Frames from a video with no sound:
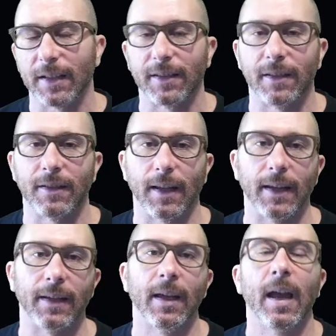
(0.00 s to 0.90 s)
It's
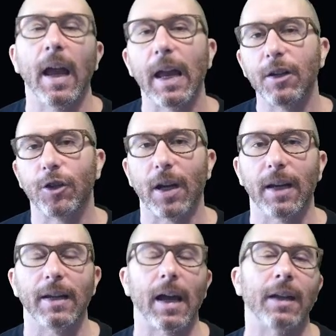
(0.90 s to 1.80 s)
like, hey,
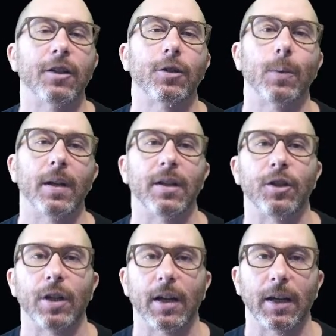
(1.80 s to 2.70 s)
Jane, I just want to
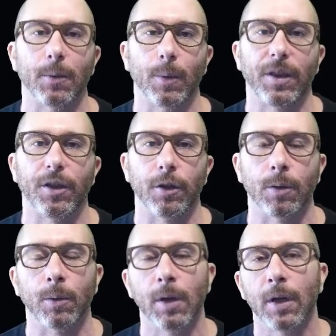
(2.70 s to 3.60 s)
check in with
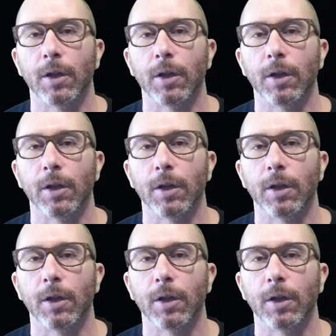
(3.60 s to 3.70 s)
you.